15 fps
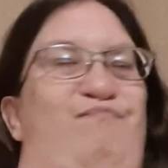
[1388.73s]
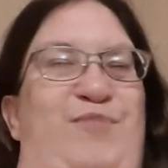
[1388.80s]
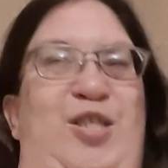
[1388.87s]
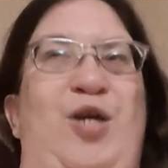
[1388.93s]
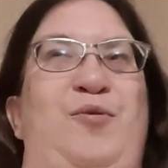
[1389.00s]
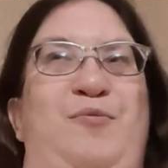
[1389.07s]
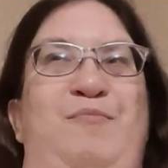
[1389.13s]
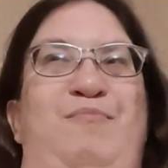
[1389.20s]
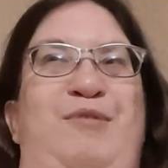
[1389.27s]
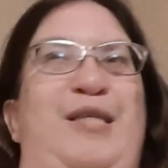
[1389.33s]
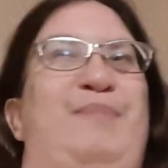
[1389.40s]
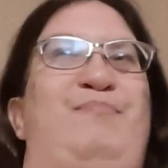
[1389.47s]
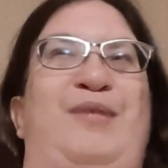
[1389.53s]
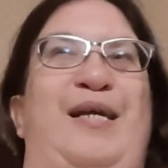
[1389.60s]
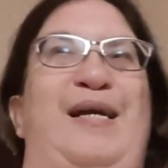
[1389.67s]
shown
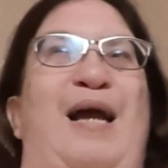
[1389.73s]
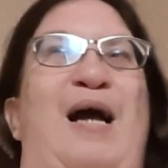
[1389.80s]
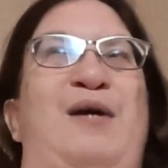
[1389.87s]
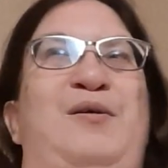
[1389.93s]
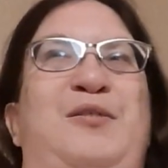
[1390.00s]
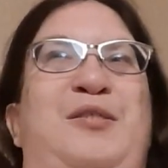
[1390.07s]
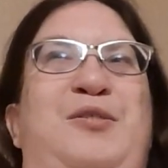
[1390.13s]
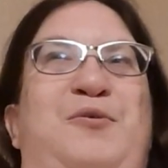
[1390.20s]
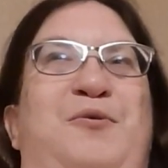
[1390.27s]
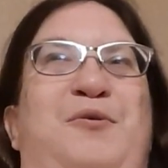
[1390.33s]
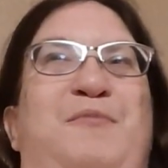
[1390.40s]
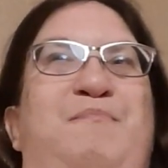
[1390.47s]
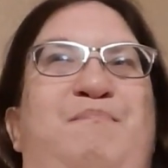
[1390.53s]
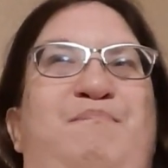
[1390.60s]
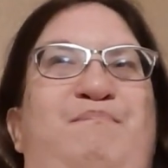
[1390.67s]
something else
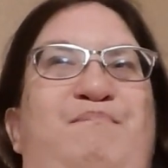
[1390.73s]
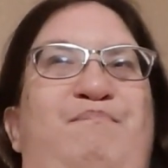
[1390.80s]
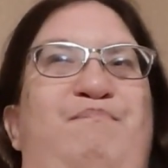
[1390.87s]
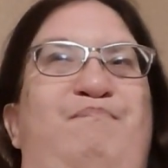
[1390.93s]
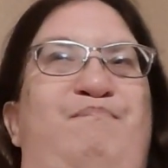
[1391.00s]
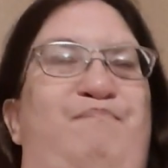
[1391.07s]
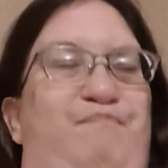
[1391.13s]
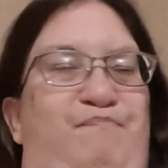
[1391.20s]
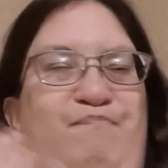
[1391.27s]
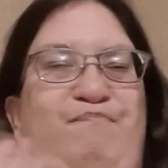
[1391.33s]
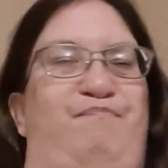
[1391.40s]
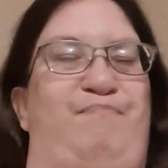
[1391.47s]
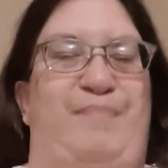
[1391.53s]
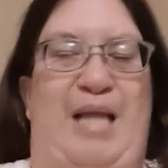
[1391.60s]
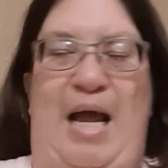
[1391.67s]
or,
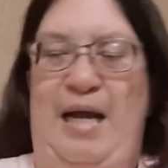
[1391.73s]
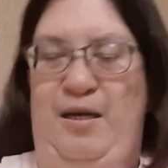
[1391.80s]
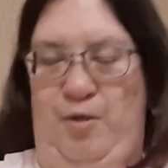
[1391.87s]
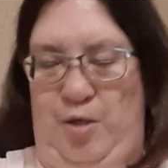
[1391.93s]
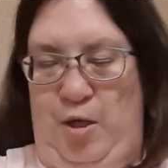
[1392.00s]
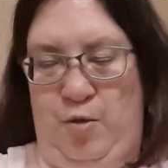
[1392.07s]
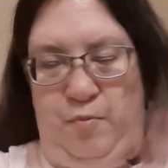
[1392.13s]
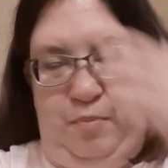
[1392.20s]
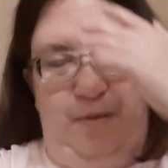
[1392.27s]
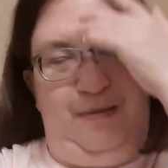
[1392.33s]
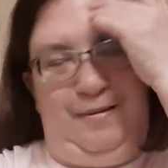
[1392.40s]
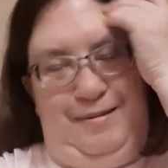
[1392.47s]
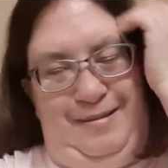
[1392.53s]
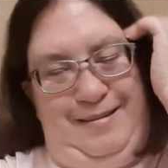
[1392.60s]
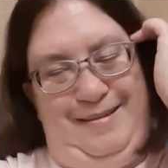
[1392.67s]
I don't know.
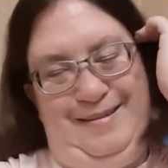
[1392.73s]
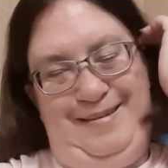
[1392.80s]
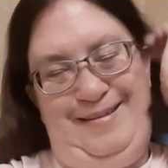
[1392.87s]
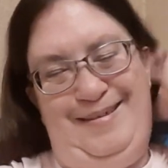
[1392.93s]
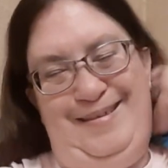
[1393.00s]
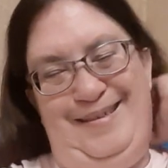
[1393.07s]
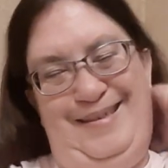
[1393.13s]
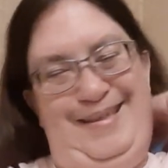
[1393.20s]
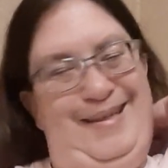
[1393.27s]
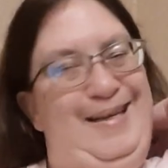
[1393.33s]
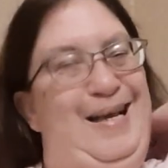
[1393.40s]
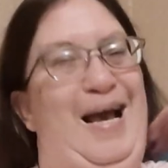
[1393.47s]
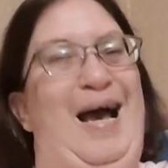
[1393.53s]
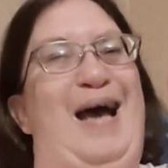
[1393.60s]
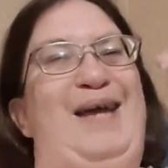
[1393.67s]

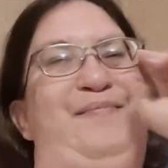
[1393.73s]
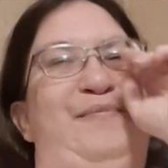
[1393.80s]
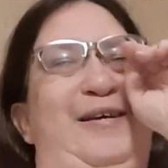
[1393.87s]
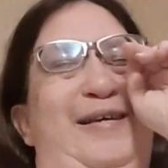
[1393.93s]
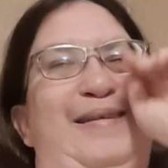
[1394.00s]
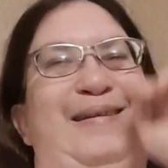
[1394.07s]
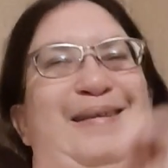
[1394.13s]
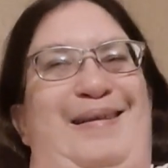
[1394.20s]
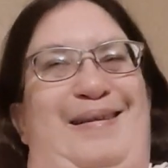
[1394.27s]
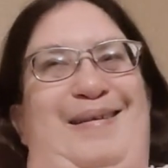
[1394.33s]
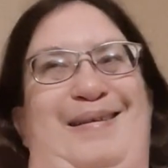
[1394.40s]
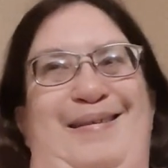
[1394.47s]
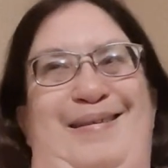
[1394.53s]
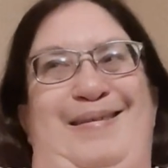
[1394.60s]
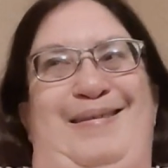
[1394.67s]
I mean,
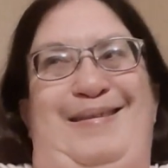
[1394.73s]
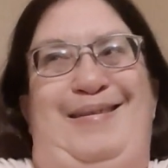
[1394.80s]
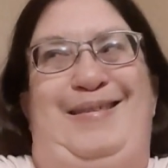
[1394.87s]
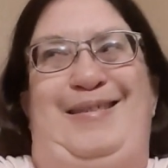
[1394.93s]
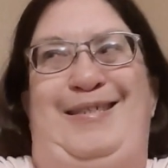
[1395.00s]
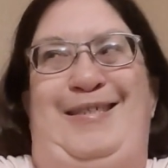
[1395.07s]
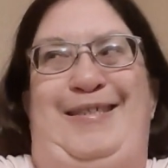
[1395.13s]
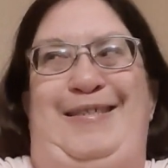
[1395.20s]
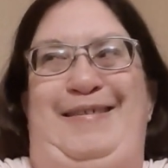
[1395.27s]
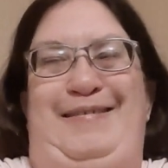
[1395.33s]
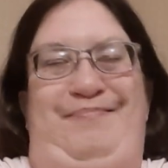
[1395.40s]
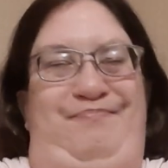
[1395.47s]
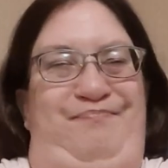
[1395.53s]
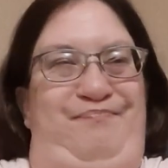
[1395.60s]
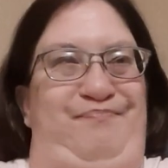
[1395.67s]
gee,
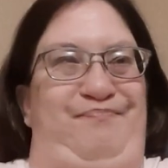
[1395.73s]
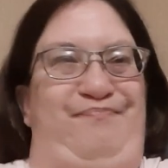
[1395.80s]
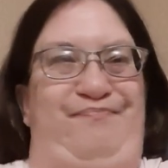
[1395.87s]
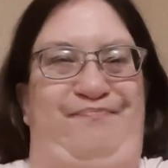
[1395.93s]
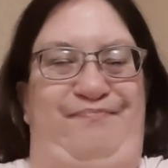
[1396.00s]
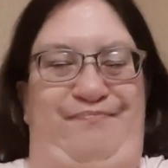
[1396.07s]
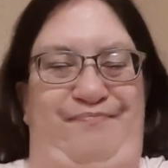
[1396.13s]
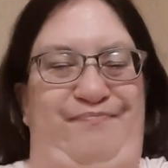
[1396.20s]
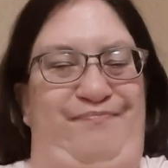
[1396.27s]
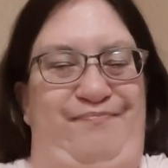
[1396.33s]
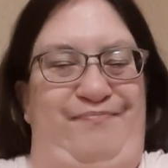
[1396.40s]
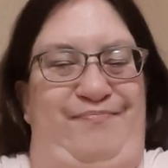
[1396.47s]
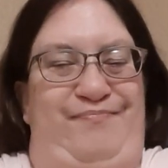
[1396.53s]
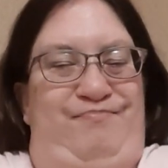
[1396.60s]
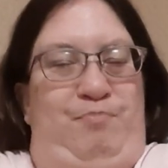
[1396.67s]

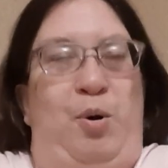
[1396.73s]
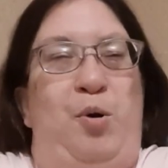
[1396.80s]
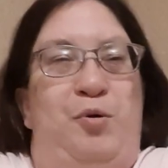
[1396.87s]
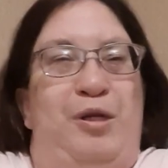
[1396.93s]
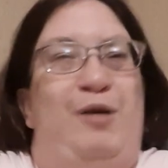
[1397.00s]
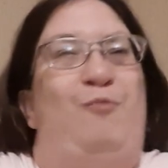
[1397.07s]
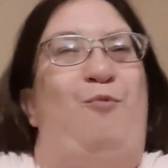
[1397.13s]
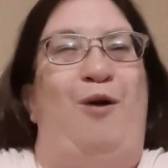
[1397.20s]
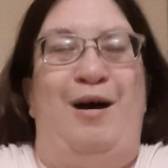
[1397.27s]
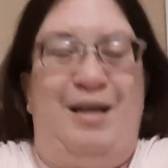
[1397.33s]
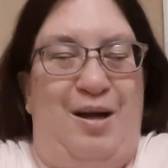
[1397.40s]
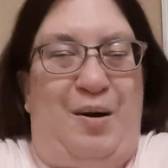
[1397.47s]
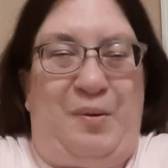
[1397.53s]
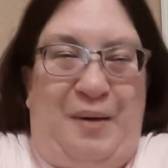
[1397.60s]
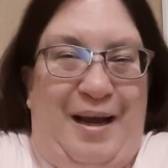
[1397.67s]
Bodhi won
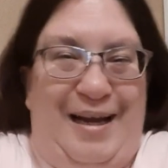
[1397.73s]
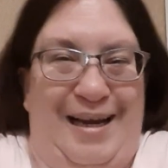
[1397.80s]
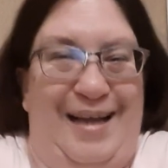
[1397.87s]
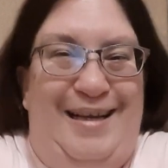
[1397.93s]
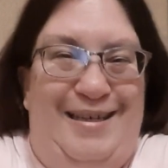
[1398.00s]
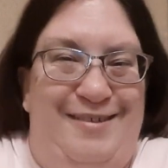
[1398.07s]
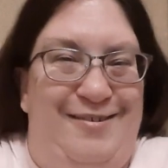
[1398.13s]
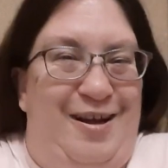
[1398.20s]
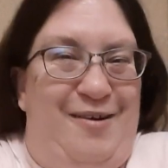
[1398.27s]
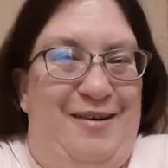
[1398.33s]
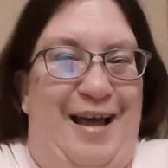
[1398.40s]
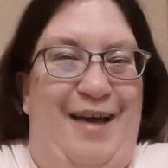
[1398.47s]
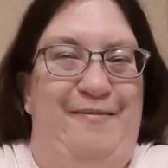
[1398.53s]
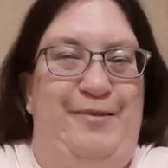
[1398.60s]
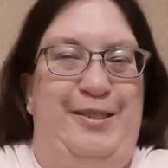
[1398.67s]
already. You
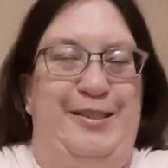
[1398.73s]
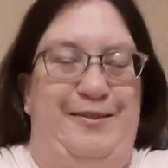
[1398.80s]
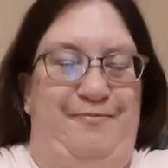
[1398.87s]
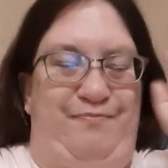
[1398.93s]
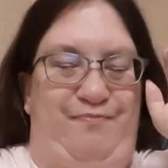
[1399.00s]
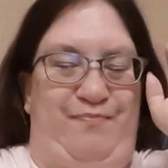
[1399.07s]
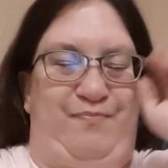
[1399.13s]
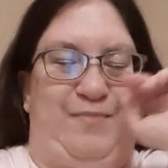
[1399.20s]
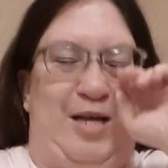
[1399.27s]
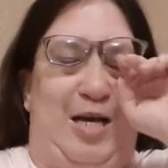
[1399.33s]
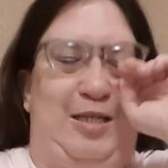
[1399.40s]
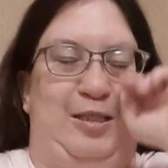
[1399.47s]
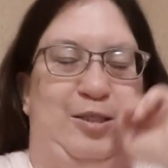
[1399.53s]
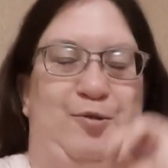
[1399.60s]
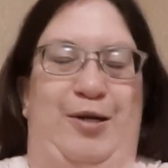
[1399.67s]
don't have to
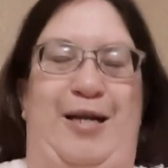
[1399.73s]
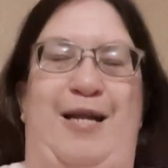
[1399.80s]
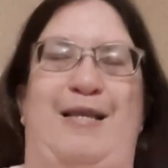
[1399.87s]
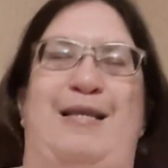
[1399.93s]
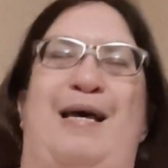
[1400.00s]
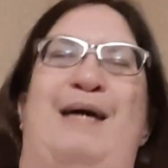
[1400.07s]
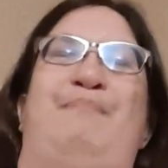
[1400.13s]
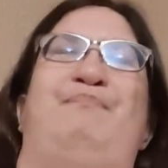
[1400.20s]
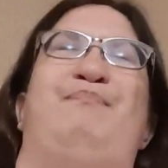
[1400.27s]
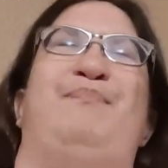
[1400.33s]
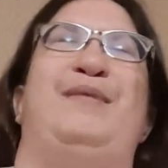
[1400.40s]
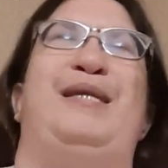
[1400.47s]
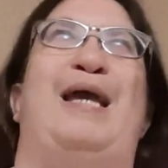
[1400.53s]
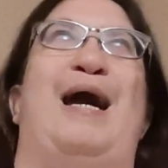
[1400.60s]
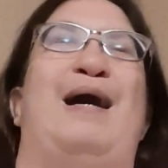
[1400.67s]
concentrate on that.
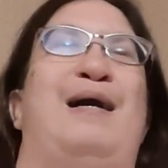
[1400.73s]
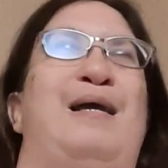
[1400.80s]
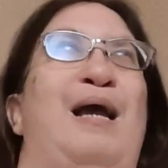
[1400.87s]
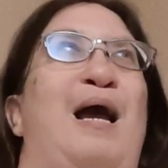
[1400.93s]
Yeah.